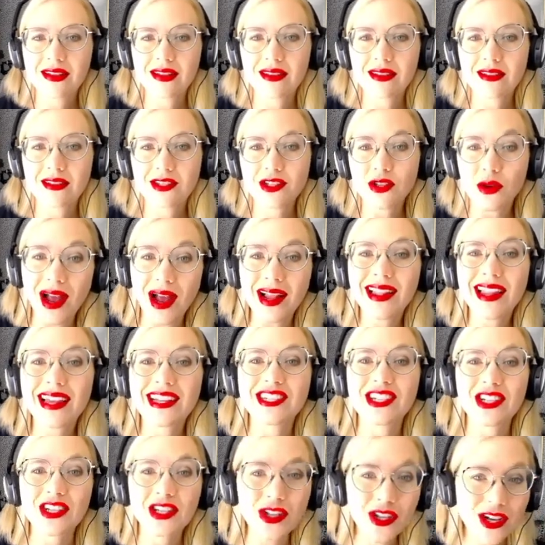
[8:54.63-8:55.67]
So I like
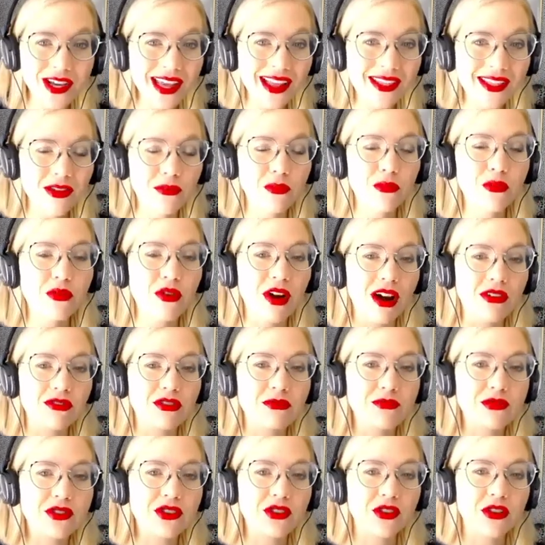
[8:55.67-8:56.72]
to look at the
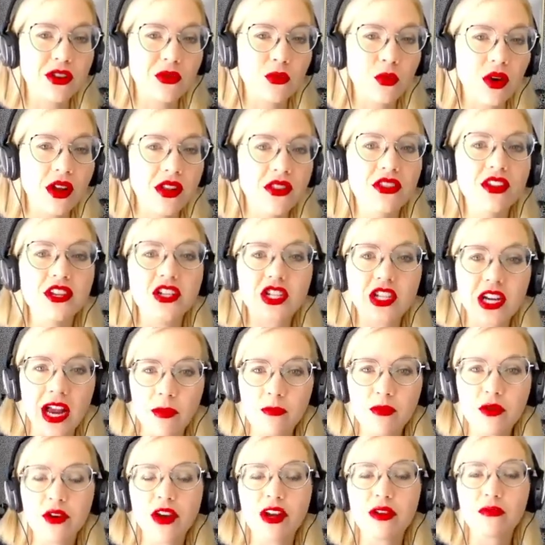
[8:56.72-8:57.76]
Proverbs 31. The
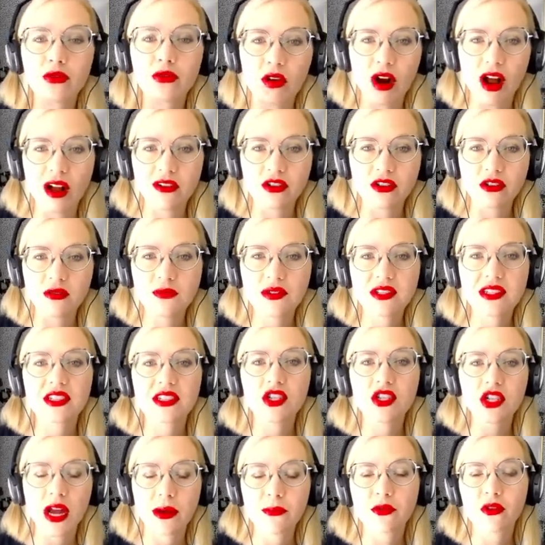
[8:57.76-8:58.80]
chapter in Proverbs is
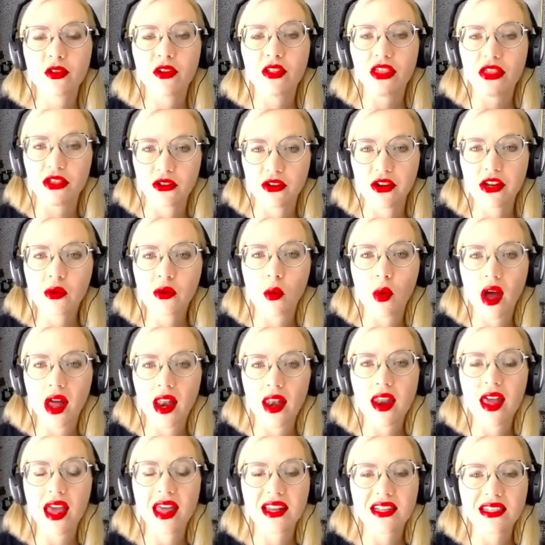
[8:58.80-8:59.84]
chapter
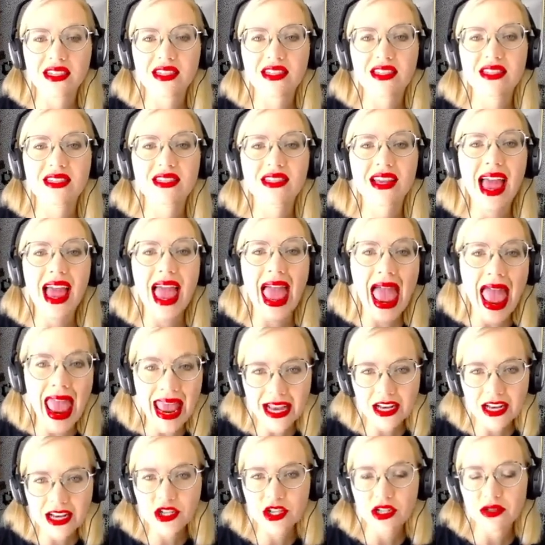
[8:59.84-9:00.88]
31, and it's this
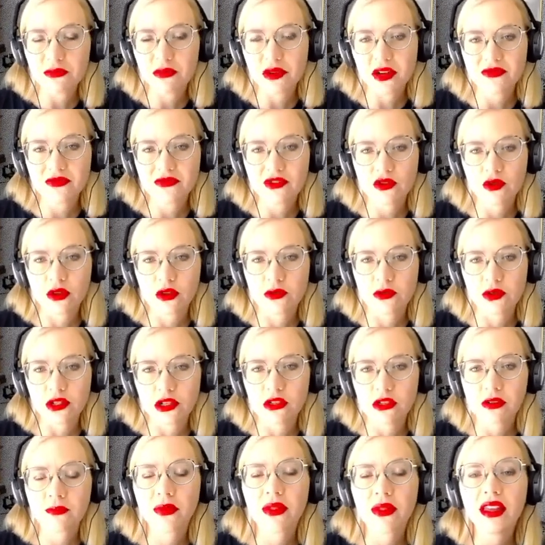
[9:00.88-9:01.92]
ancient book of
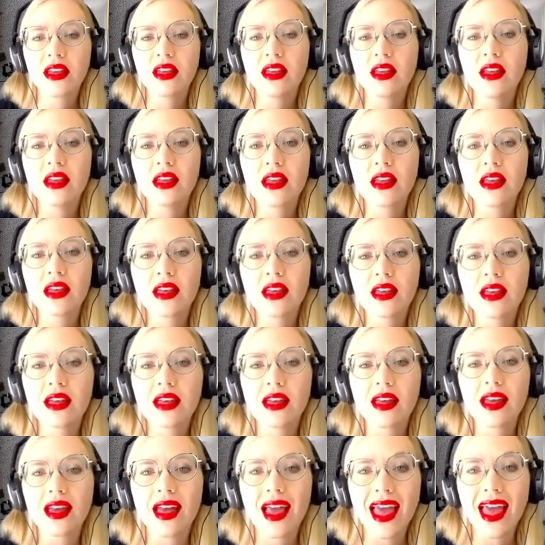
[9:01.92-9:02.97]
scripture.
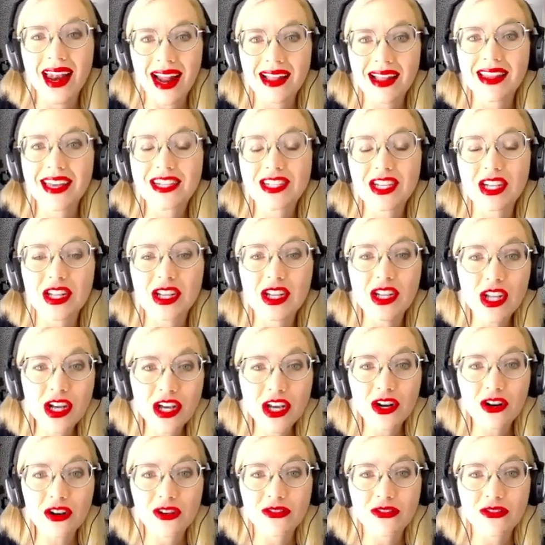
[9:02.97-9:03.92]
And I like to look at her